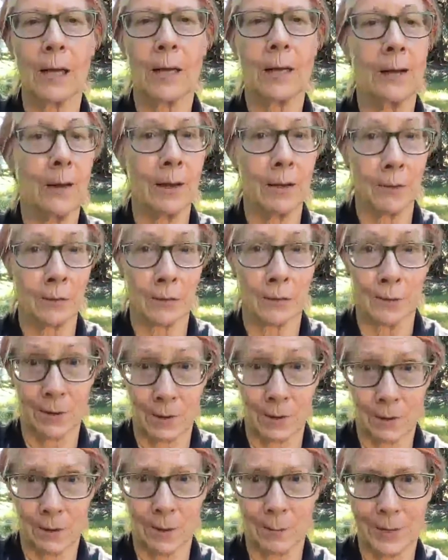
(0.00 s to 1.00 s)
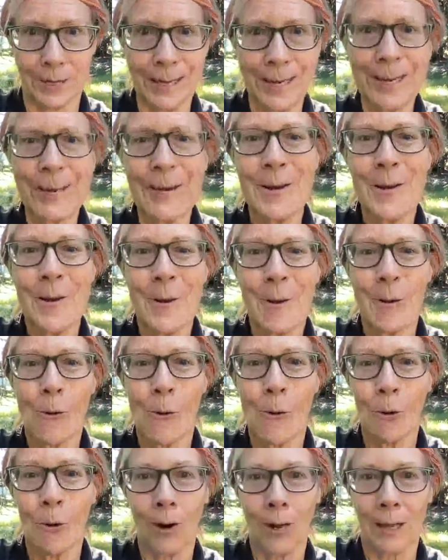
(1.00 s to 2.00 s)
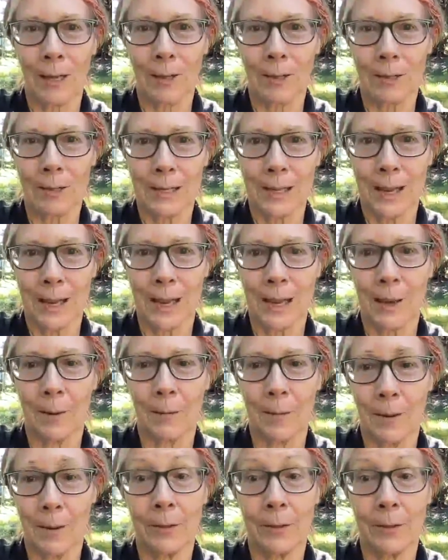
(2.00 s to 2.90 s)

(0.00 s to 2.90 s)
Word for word: they either are not coming in or else um,